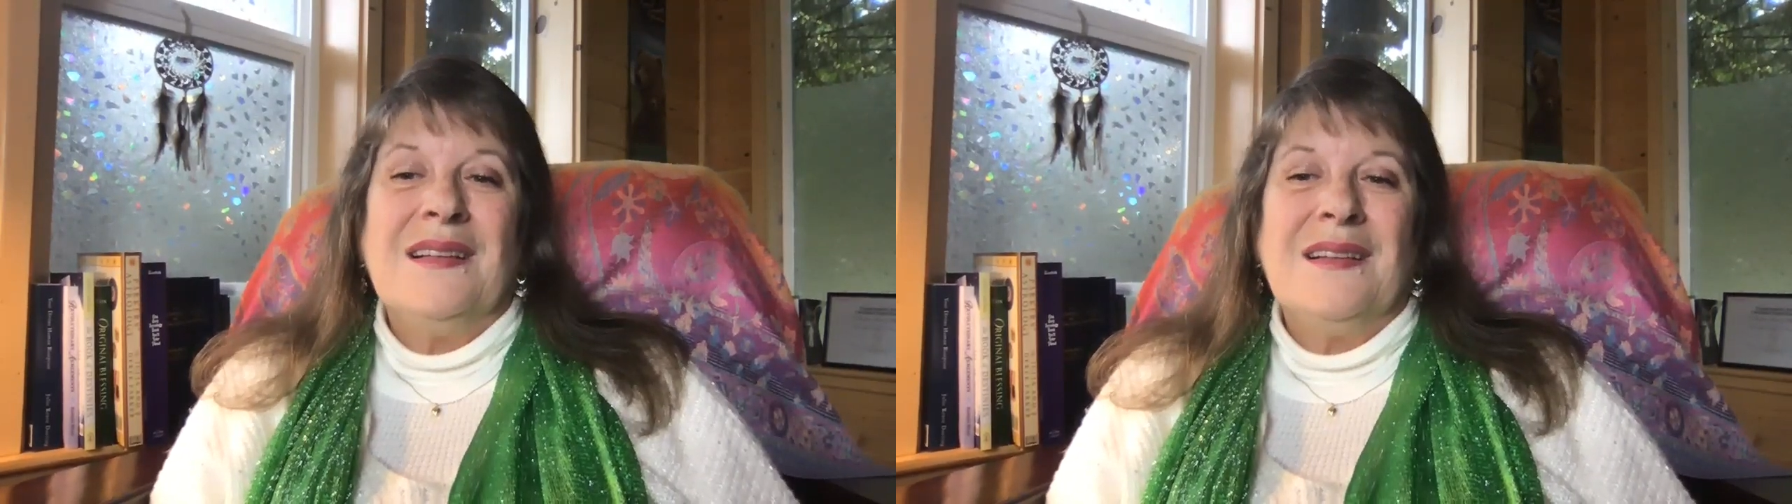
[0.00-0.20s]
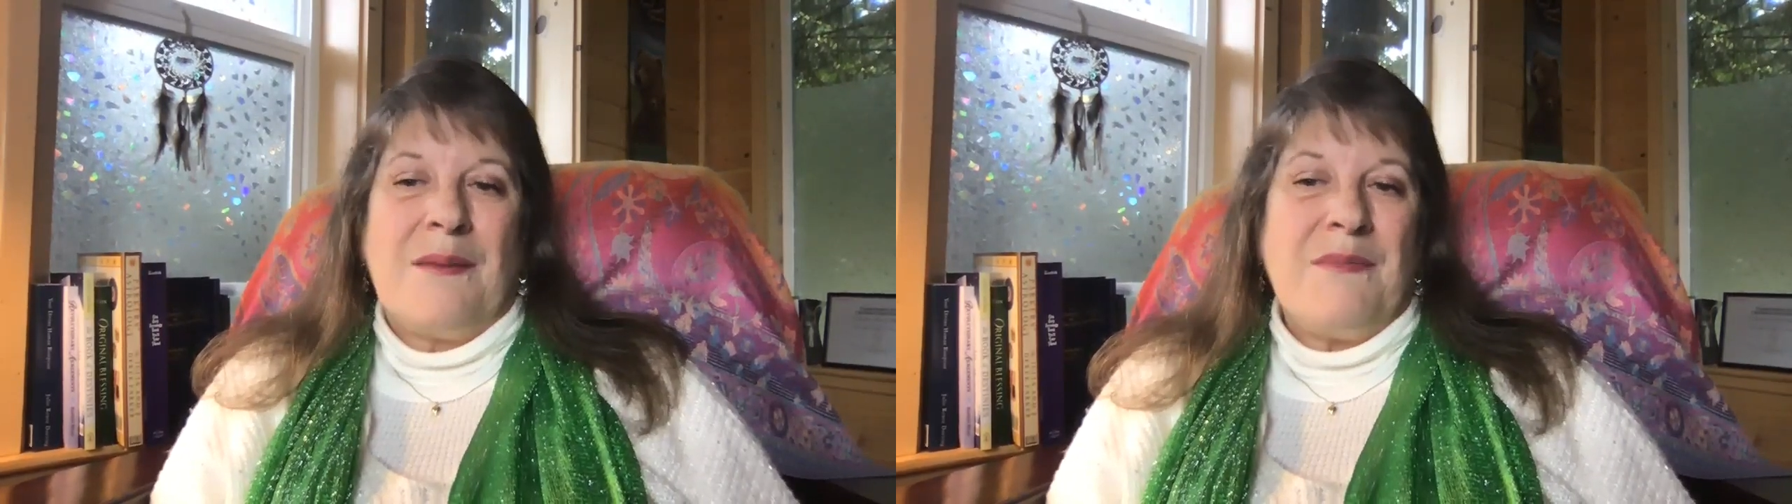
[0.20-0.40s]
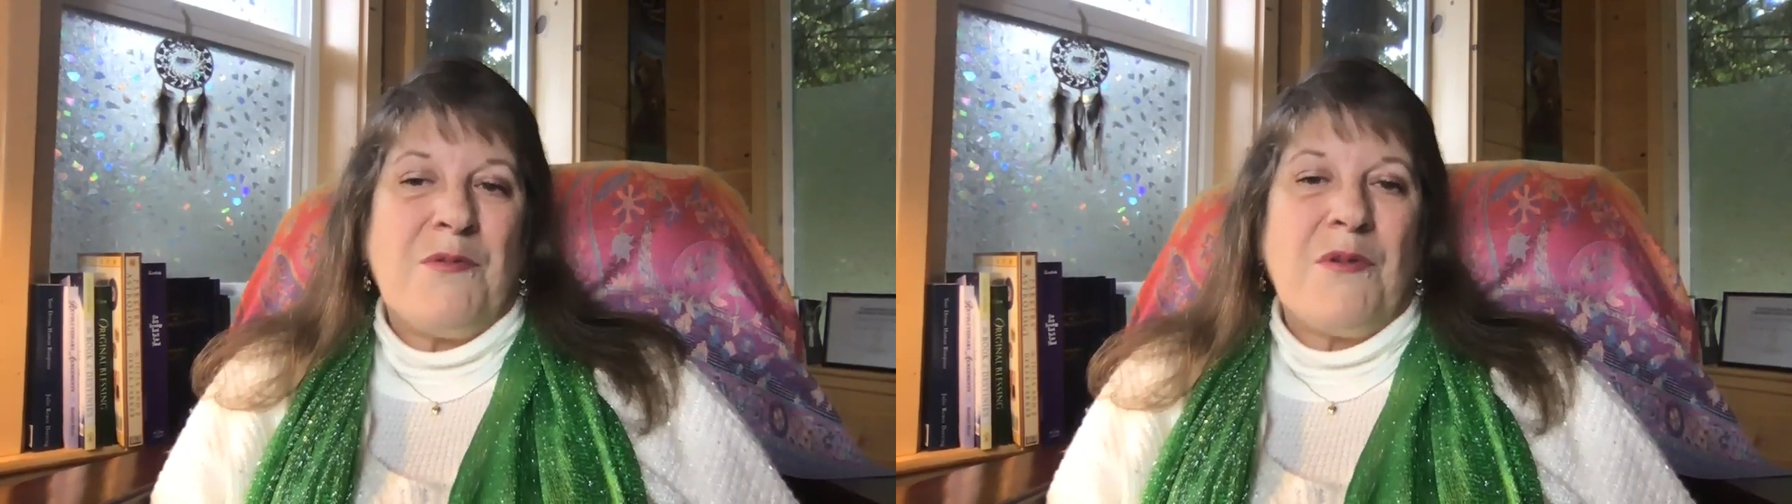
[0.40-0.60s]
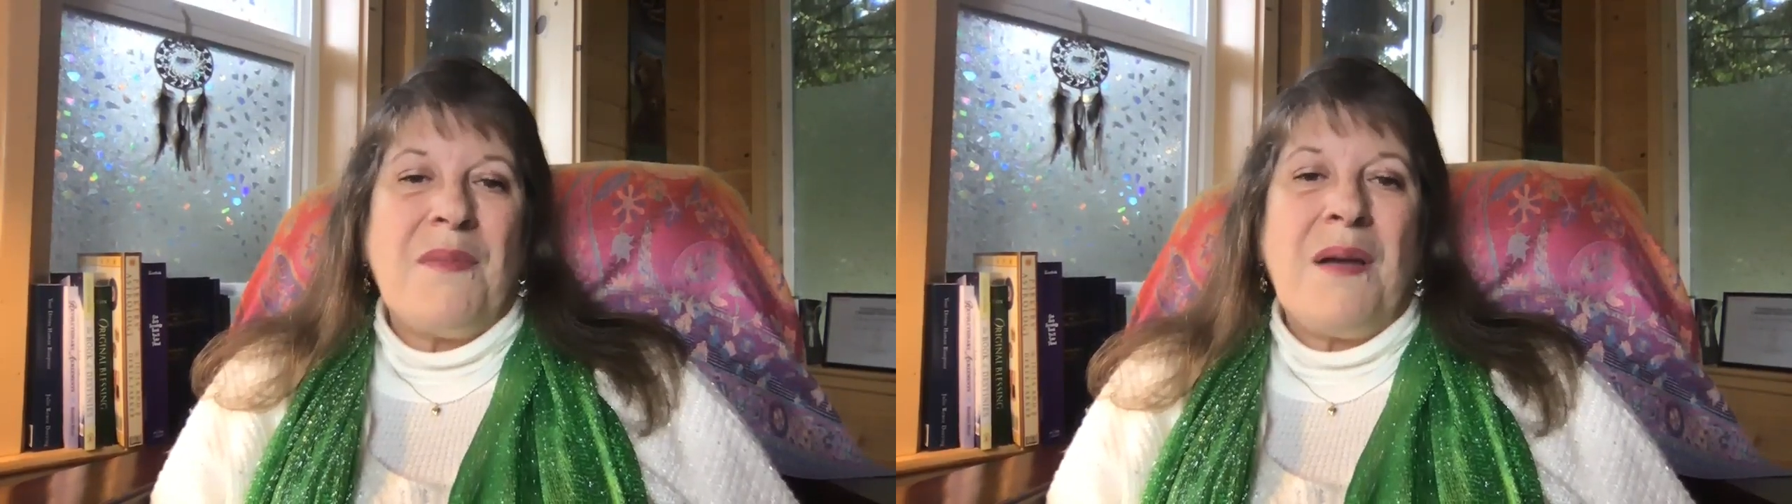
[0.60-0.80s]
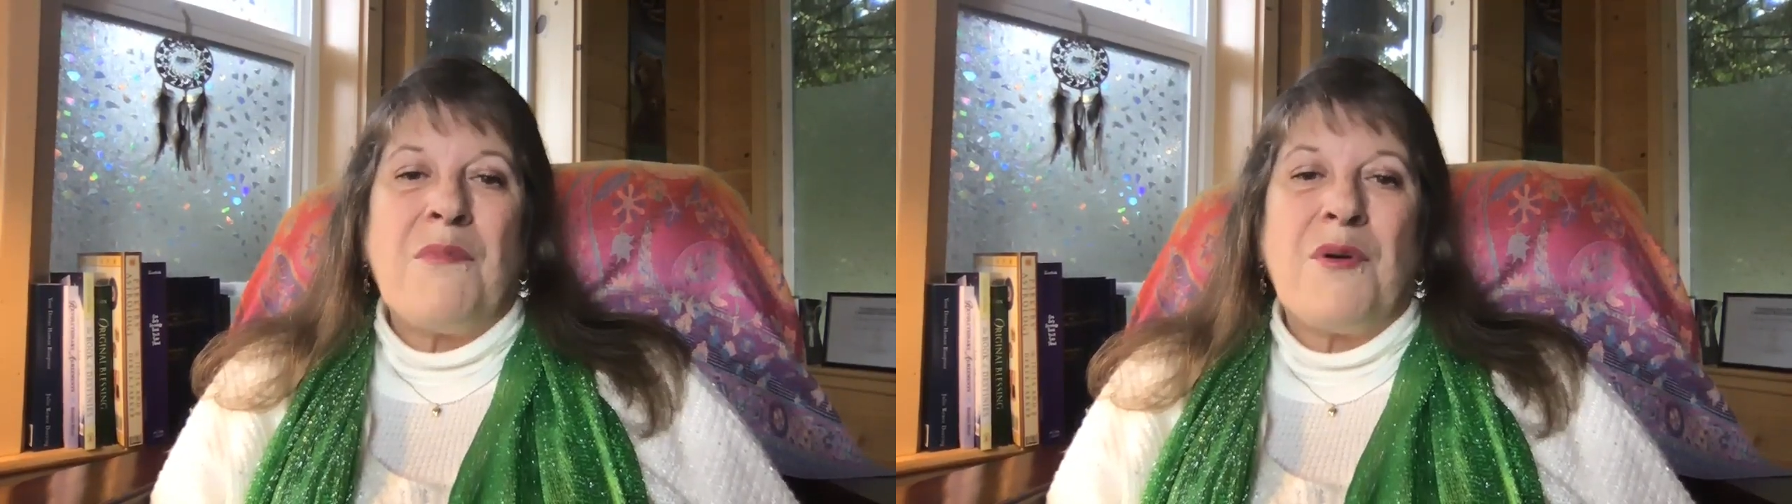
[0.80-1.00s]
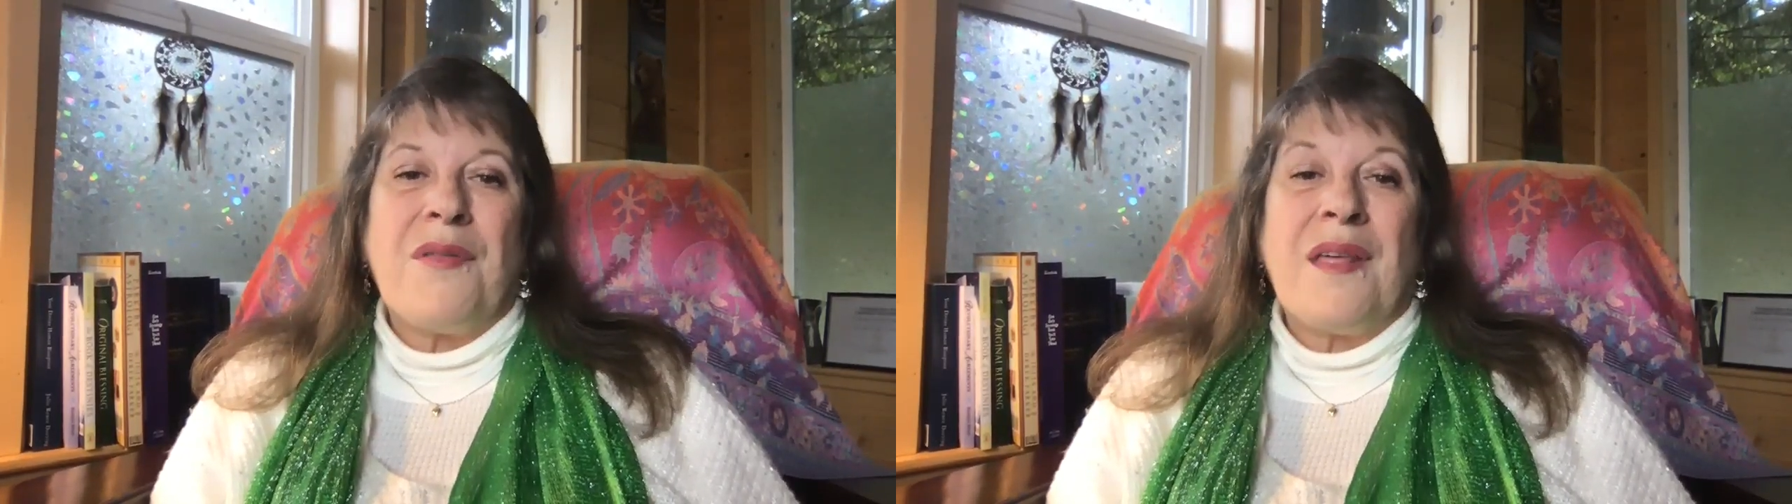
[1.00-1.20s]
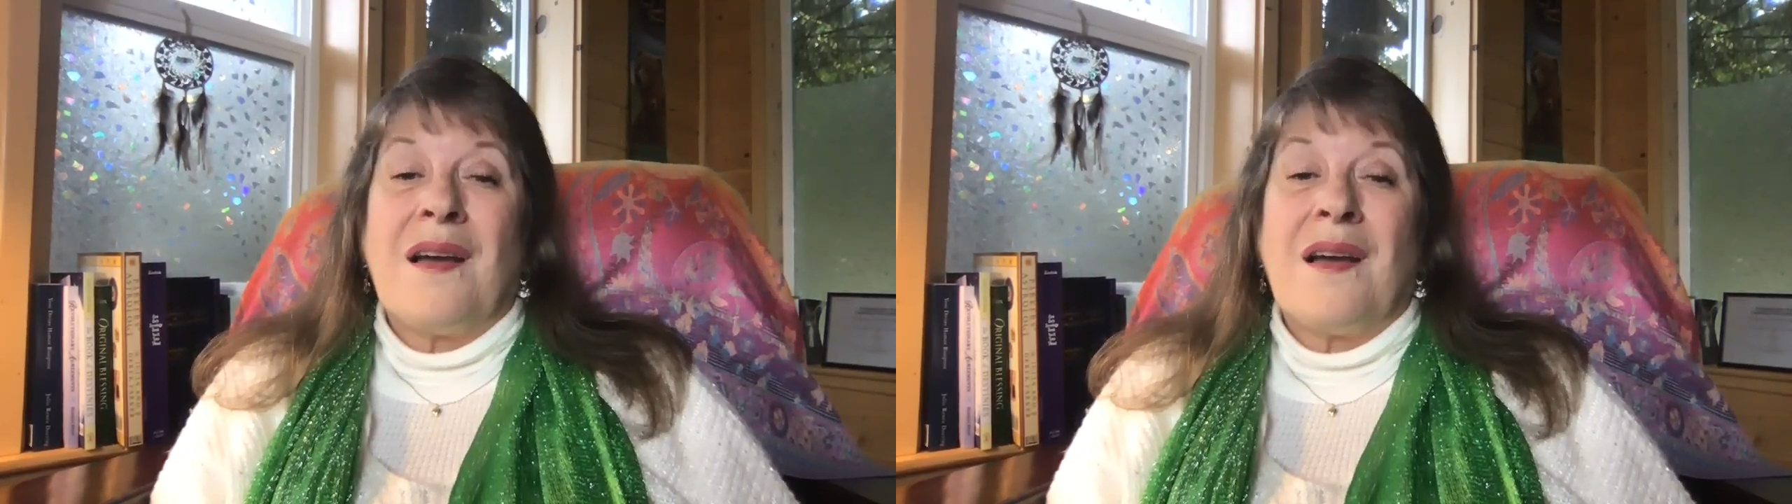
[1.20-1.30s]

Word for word: Let me remember that